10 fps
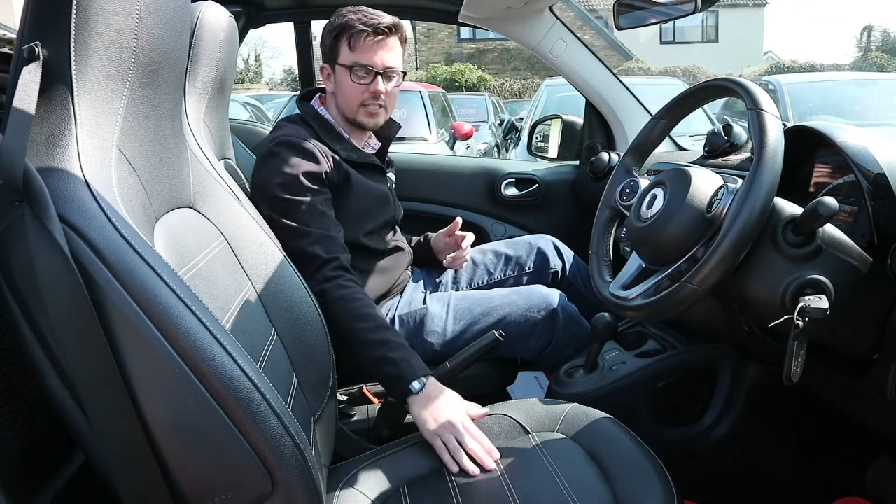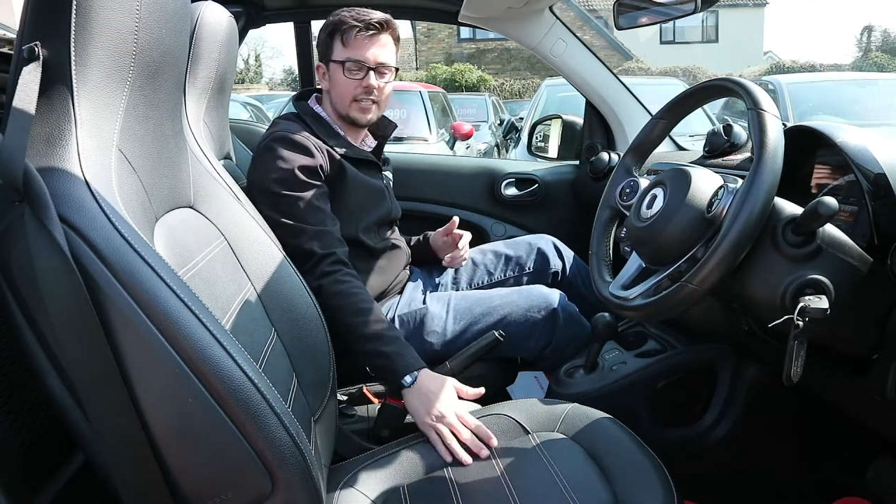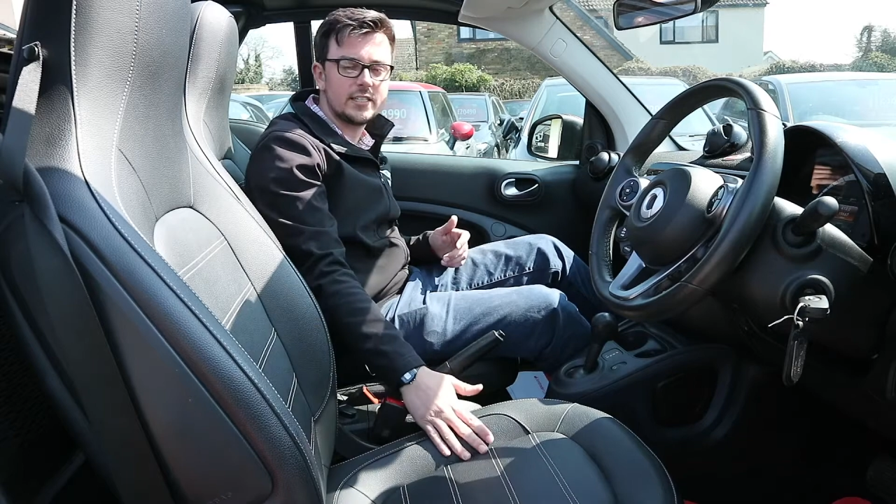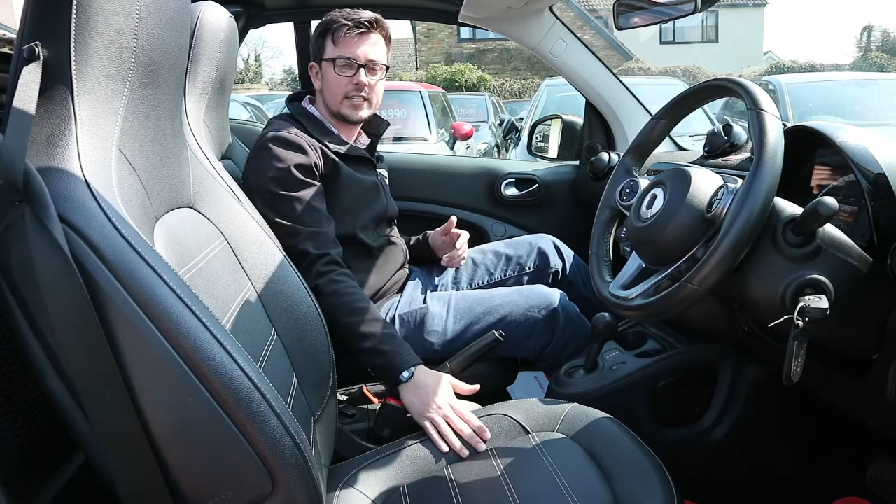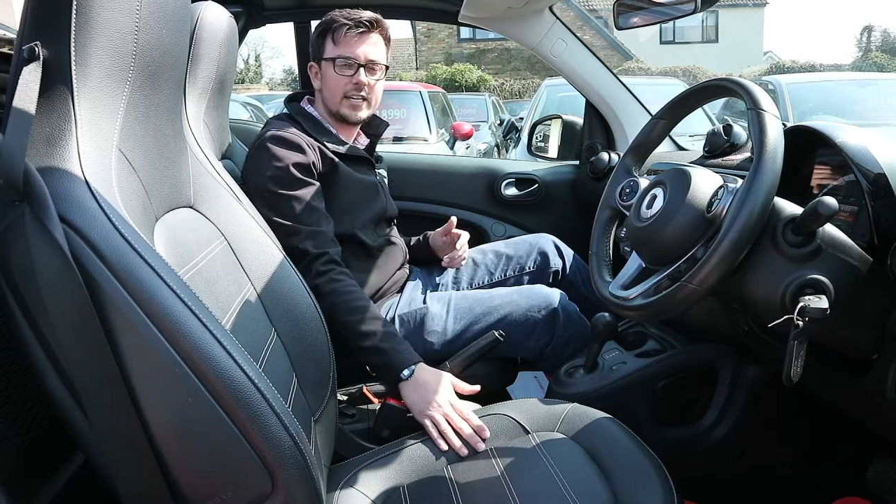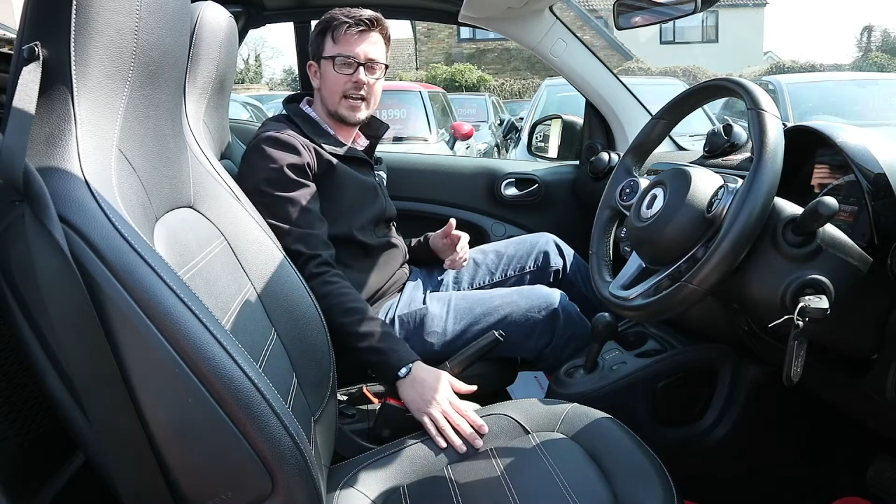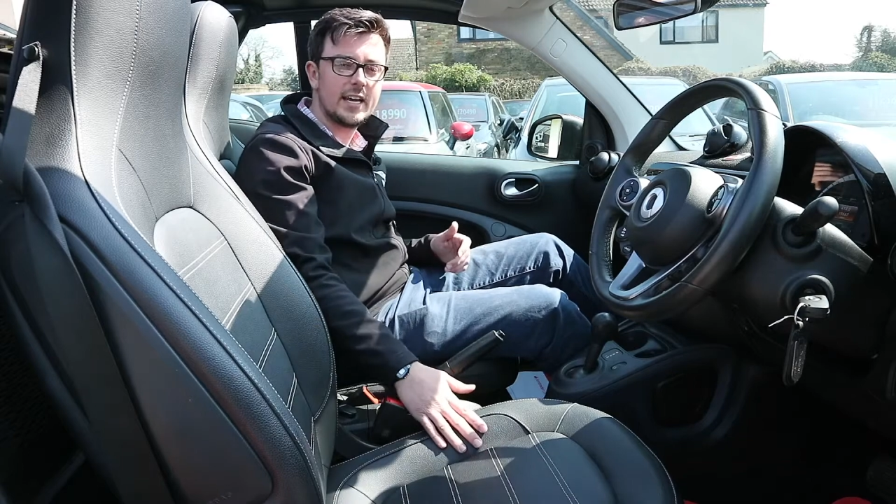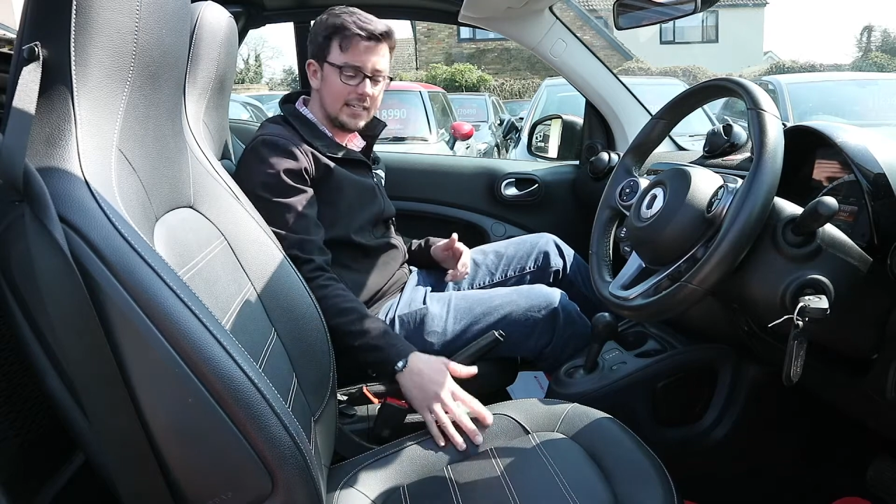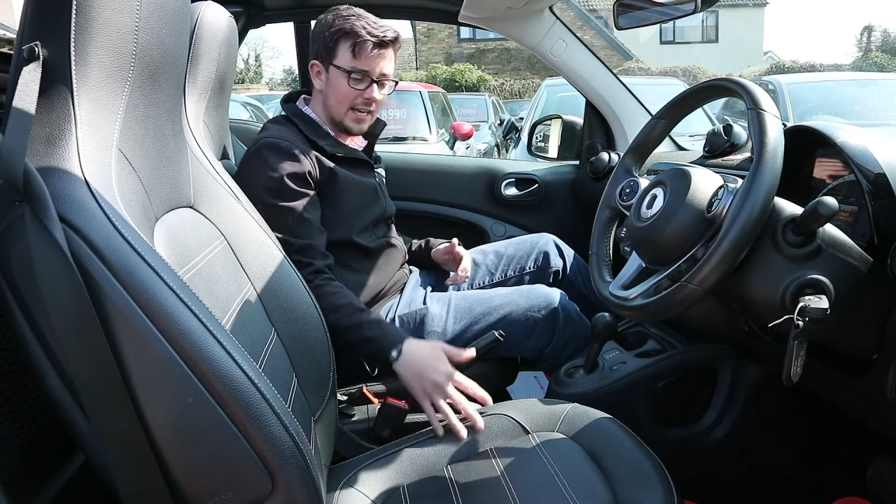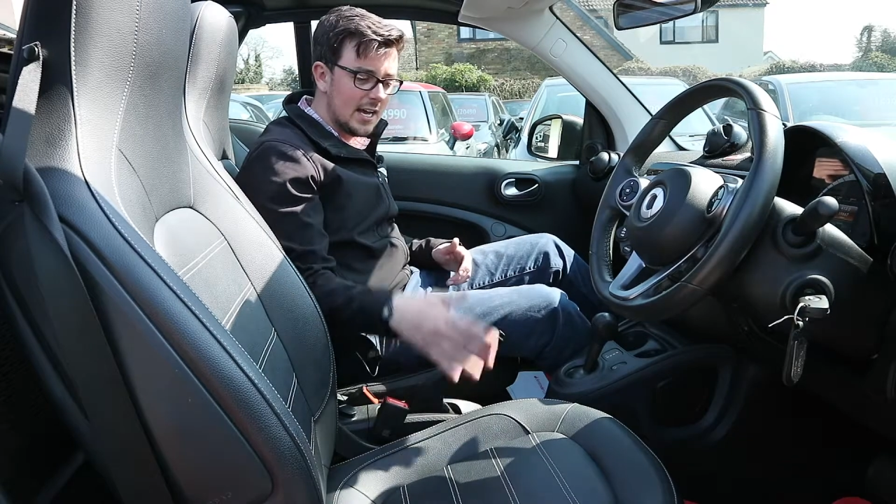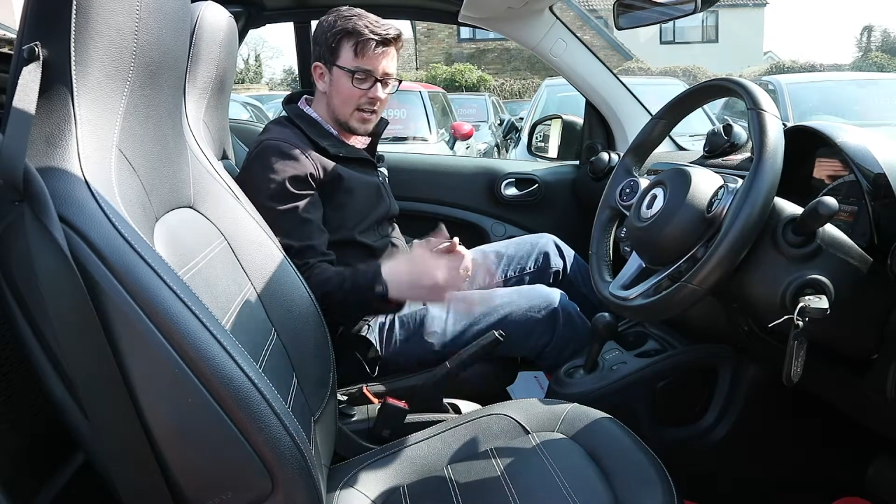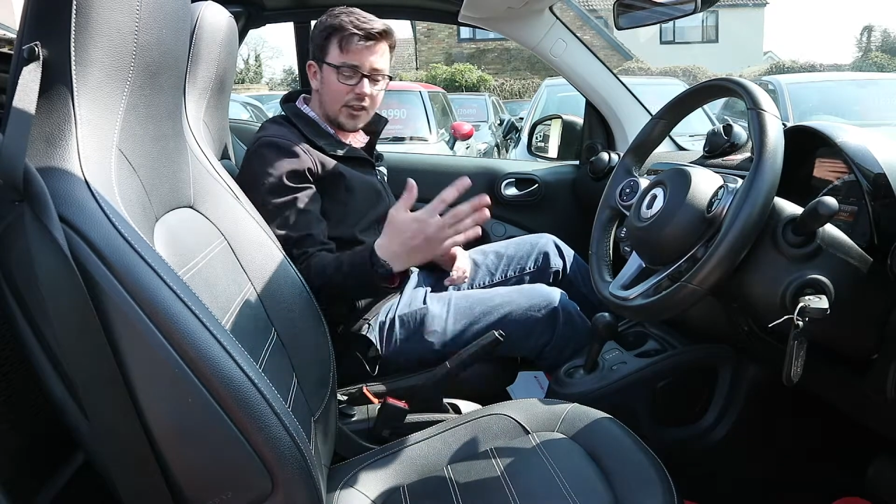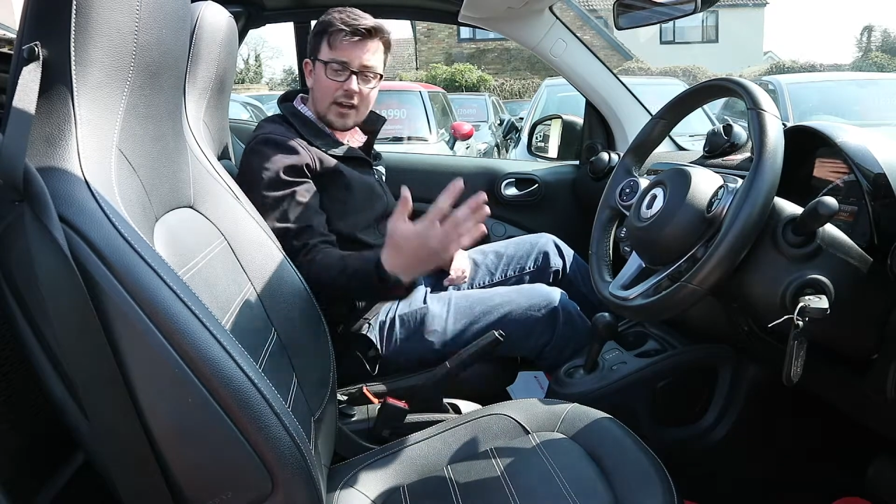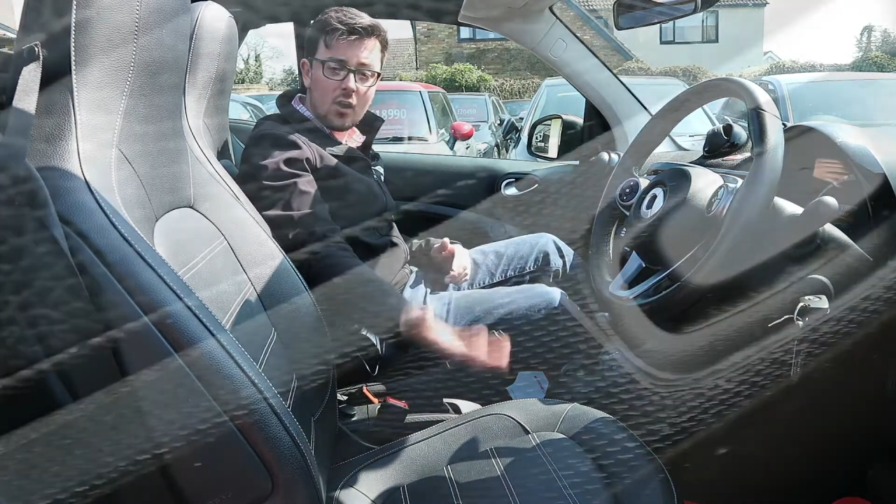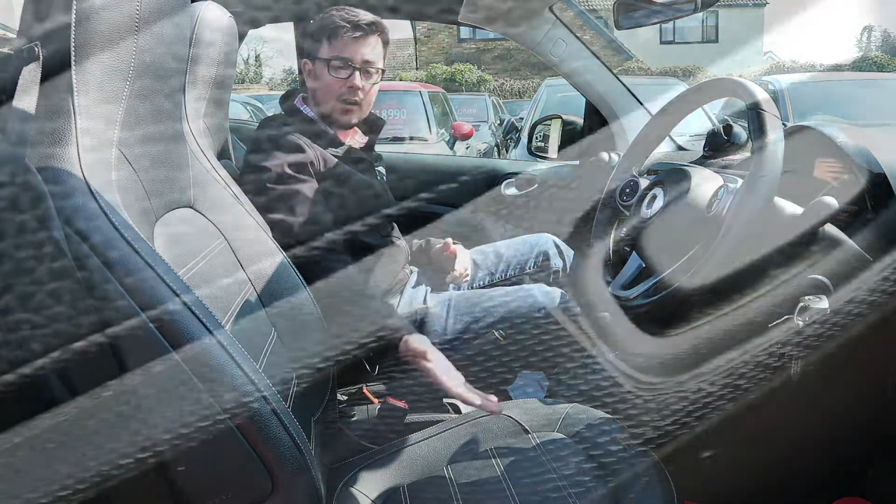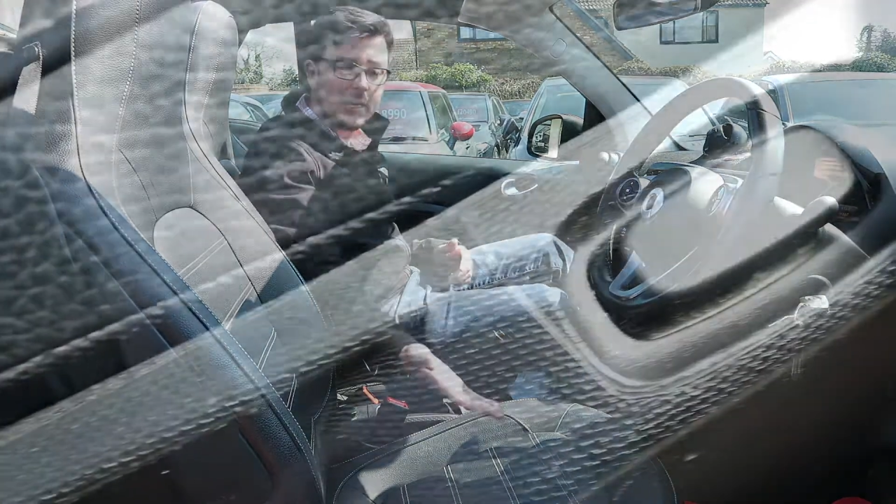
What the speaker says: seats in here. They are